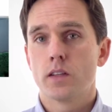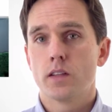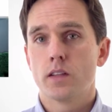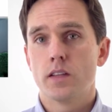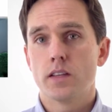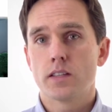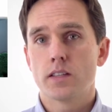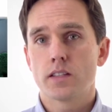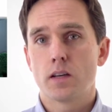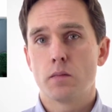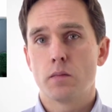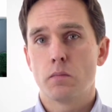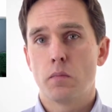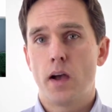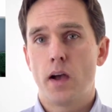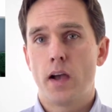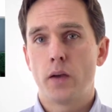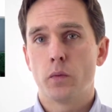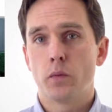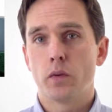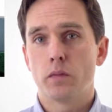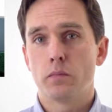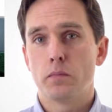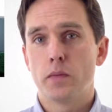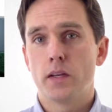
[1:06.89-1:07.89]
This
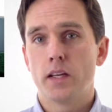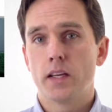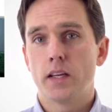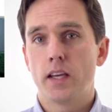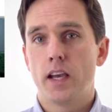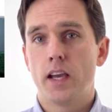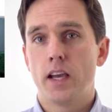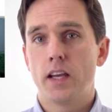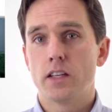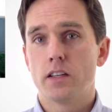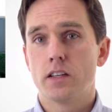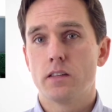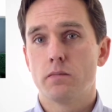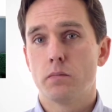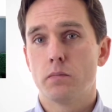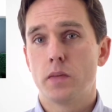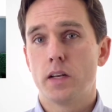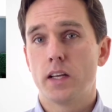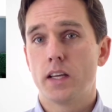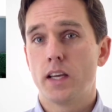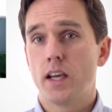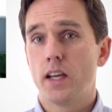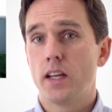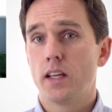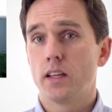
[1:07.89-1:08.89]
combined with mitigate,
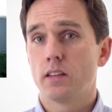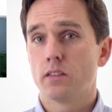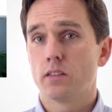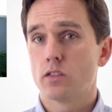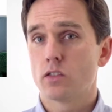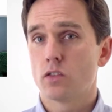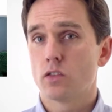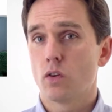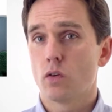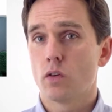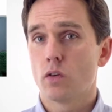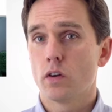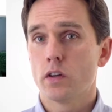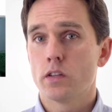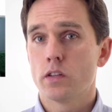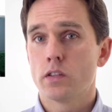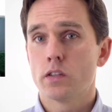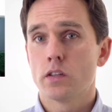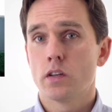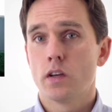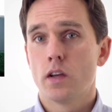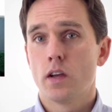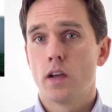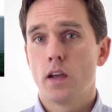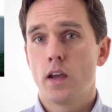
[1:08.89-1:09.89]
mitigating
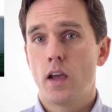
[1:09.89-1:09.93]
storage